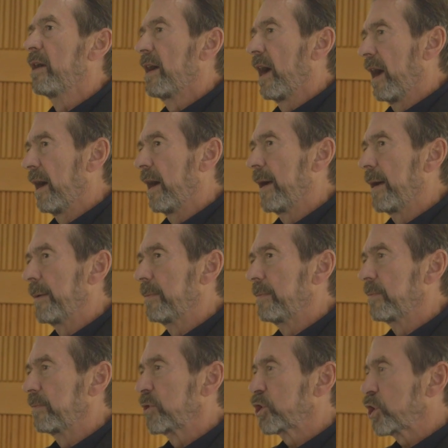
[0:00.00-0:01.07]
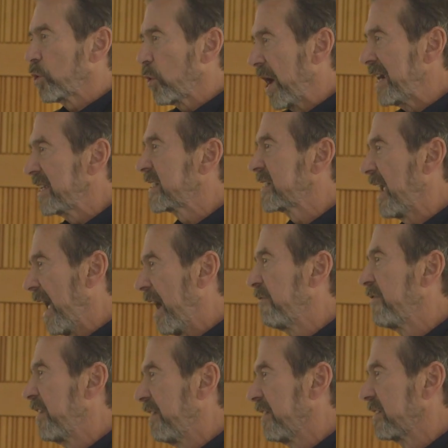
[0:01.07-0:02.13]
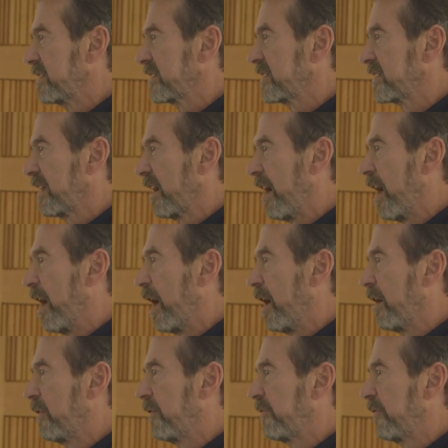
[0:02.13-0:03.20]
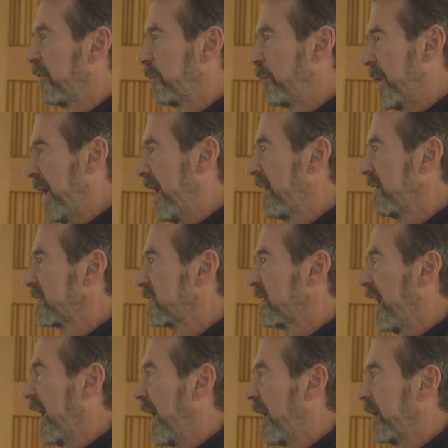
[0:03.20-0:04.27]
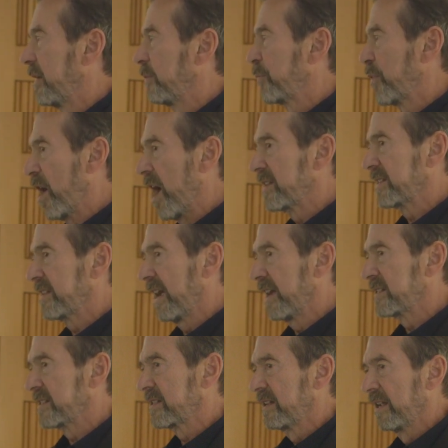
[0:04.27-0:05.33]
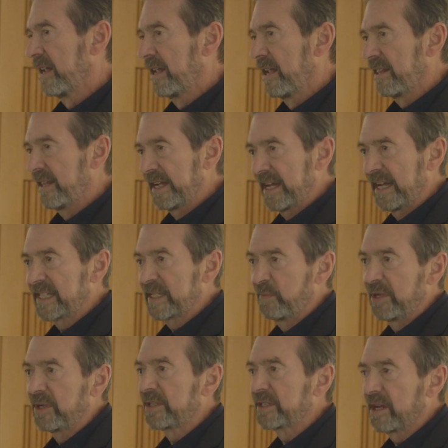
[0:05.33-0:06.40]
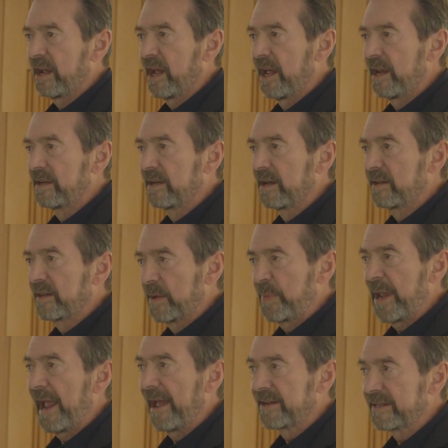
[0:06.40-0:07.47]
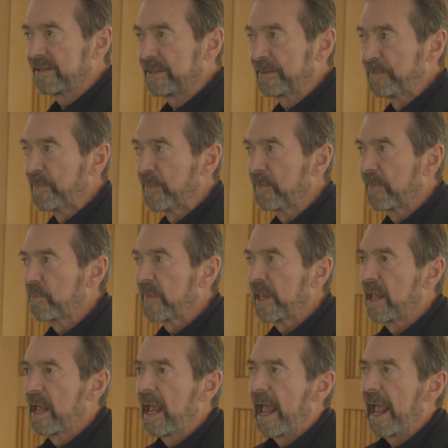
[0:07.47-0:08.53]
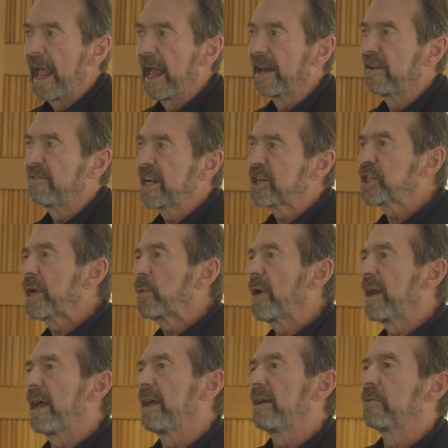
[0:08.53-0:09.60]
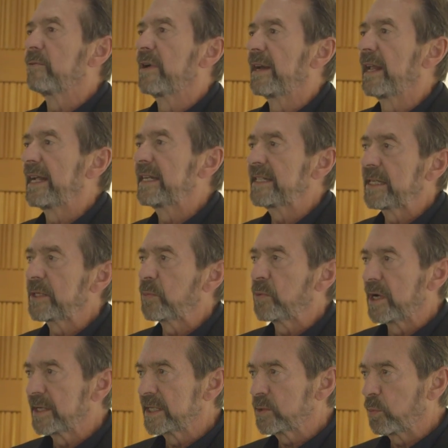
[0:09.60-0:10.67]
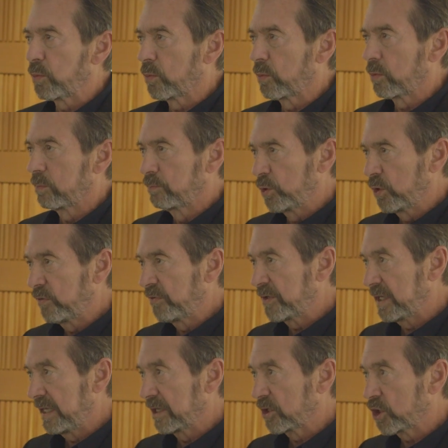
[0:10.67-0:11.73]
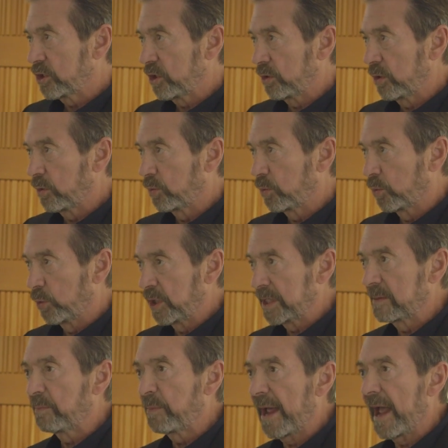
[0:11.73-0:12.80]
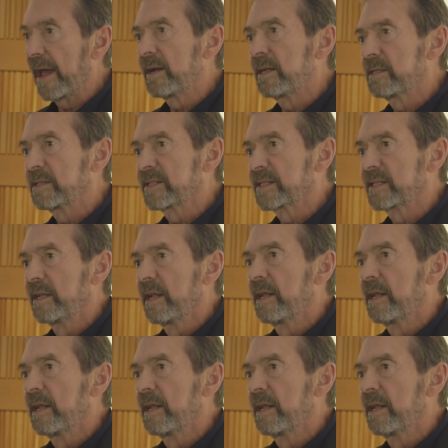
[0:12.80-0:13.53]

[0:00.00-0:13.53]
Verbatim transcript: um, trace evidence of paint and process that gets built on the panel. And eventually what I, what I did was moved into wooden panels